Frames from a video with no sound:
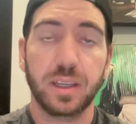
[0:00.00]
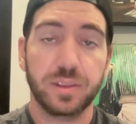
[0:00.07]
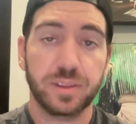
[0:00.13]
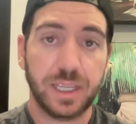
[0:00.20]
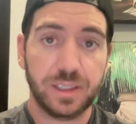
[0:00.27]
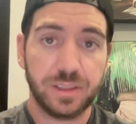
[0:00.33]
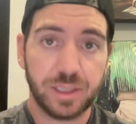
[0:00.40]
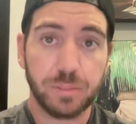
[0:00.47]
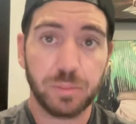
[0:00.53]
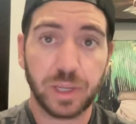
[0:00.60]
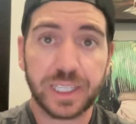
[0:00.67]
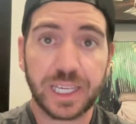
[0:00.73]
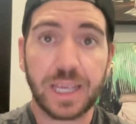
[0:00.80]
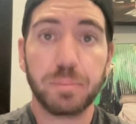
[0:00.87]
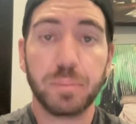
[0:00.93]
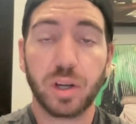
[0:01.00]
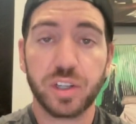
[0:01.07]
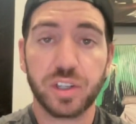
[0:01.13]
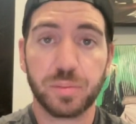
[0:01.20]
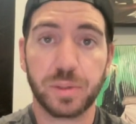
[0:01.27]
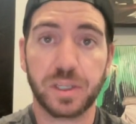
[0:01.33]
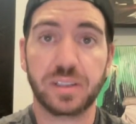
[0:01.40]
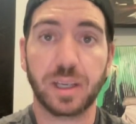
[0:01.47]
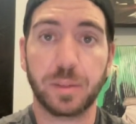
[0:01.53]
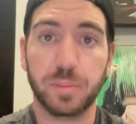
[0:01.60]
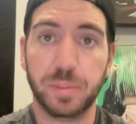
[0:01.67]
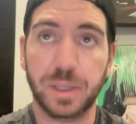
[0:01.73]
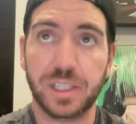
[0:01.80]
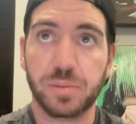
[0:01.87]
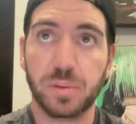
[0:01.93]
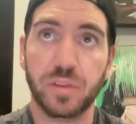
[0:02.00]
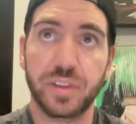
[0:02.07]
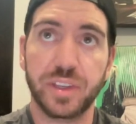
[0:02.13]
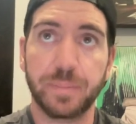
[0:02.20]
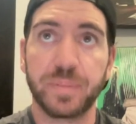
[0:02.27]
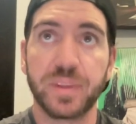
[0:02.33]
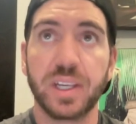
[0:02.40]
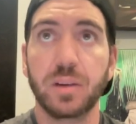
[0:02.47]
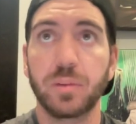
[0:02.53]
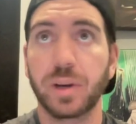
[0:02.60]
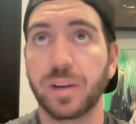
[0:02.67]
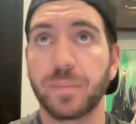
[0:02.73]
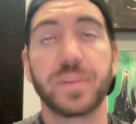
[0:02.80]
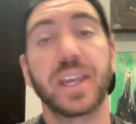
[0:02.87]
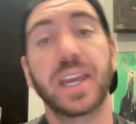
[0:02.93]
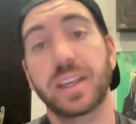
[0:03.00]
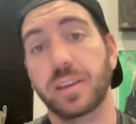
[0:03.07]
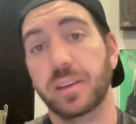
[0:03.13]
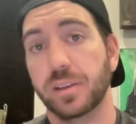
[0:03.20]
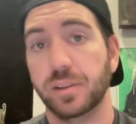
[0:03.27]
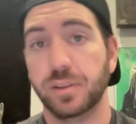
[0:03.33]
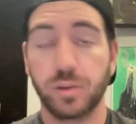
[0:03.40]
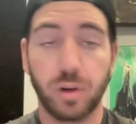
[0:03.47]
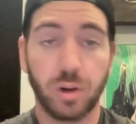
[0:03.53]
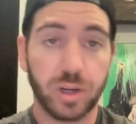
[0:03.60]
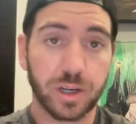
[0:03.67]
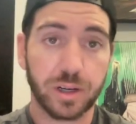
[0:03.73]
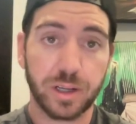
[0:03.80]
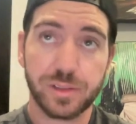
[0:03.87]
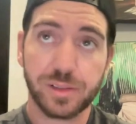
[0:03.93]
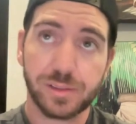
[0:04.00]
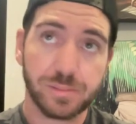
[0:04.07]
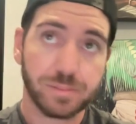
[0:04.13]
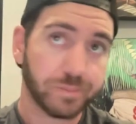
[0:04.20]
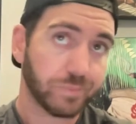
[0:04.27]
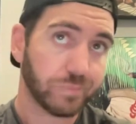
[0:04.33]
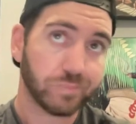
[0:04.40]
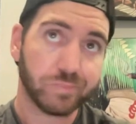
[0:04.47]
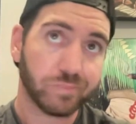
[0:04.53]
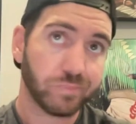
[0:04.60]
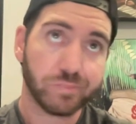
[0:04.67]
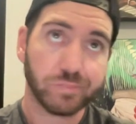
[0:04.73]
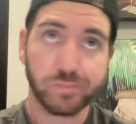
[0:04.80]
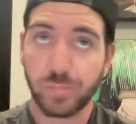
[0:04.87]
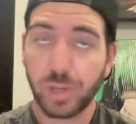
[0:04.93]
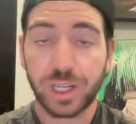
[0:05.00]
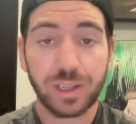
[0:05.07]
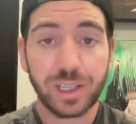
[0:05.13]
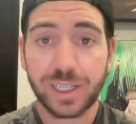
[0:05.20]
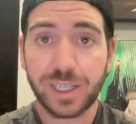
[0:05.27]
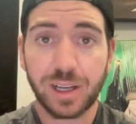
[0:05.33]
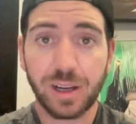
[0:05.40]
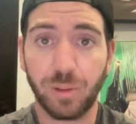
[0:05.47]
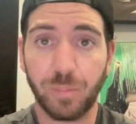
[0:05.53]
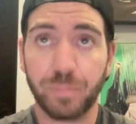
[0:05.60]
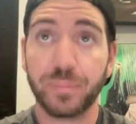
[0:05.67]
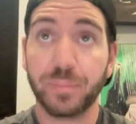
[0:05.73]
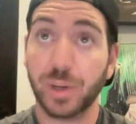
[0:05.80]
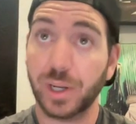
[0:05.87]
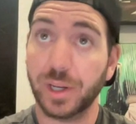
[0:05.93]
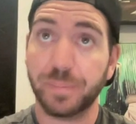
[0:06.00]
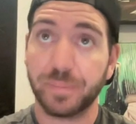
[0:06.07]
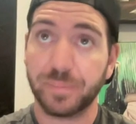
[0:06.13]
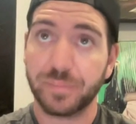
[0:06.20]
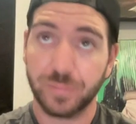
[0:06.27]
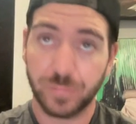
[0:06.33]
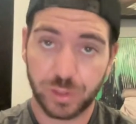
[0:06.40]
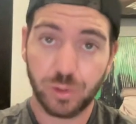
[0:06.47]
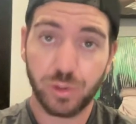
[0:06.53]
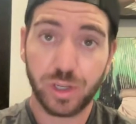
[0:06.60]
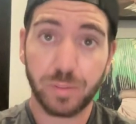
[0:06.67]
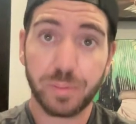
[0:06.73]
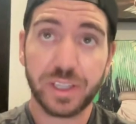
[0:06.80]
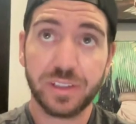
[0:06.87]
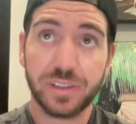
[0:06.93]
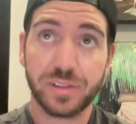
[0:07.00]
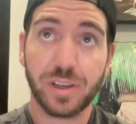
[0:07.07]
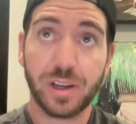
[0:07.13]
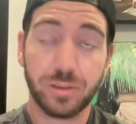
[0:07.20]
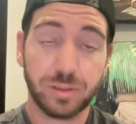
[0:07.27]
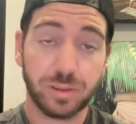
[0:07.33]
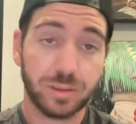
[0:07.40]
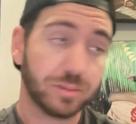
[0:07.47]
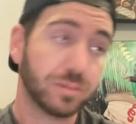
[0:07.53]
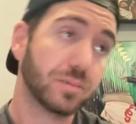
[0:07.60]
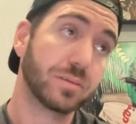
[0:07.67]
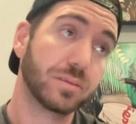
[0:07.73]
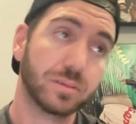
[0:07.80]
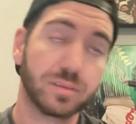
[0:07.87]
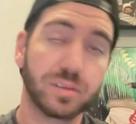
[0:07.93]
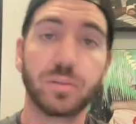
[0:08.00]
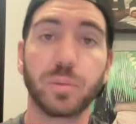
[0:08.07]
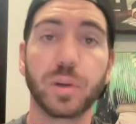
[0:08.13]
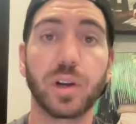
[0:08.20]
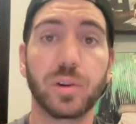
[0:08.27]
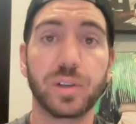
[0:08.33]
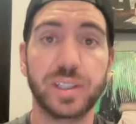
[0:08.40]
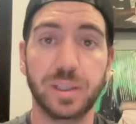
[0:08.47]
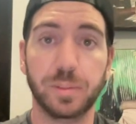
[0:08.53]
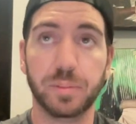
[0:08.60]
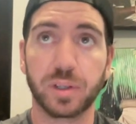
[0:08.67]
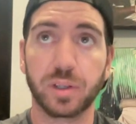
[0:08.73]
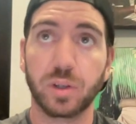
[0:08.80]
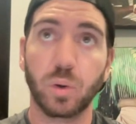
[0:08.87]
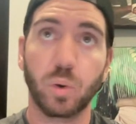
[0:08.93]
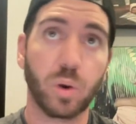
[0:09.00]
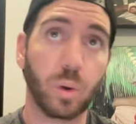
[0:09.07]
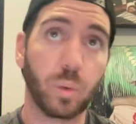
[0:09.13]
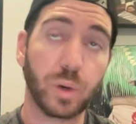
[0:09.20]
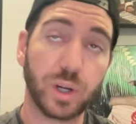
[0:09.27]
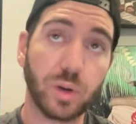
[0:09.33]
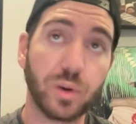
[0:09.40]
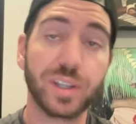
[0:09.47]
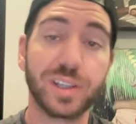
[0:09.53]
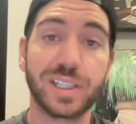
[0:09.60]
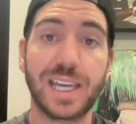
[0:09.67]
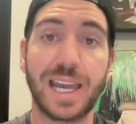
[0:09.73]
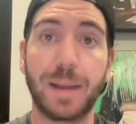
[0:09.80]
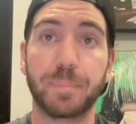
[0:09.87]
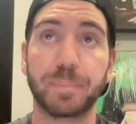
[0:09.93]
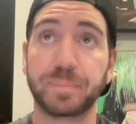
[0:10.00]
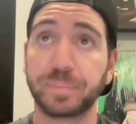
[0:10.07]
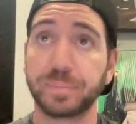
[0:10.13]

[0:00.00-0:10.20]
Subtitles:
They seem like a punishment type of baseball team where, hey, you don't hurt us, we're going to let it go. But you come in this zone, we're going deep, or we're going in the gap.